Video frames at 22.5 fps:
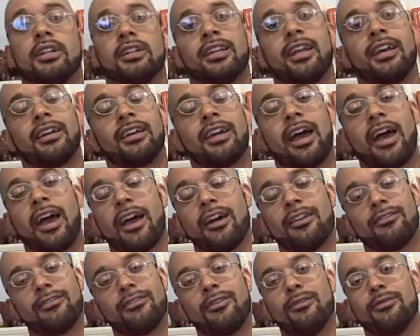Like,
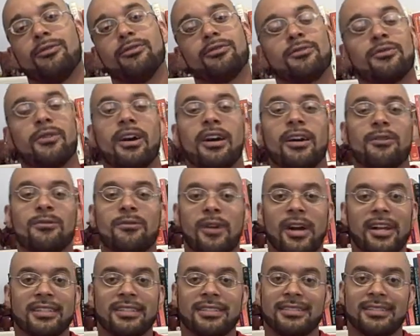I don't know who
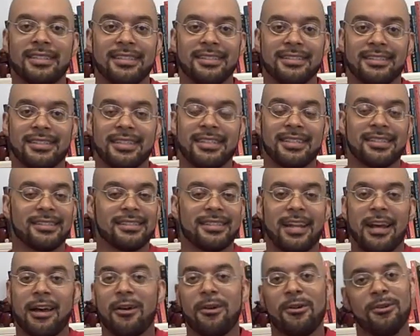watches these things
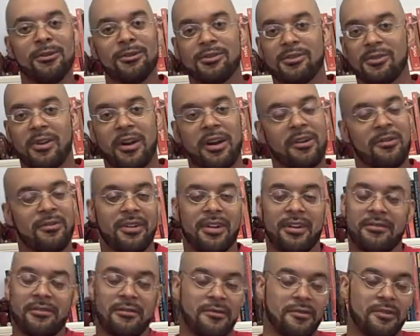and how old you are,
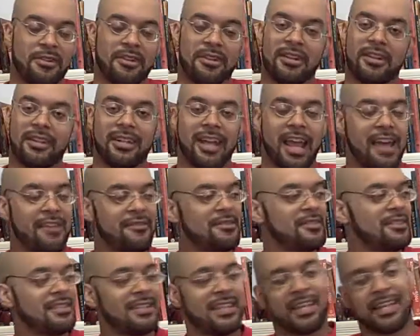whatever, if you're
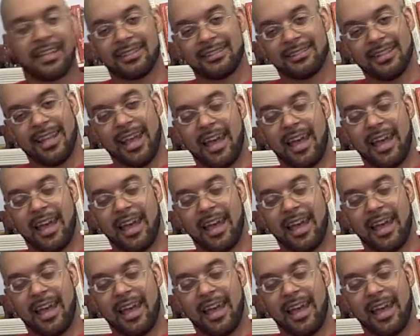having sex.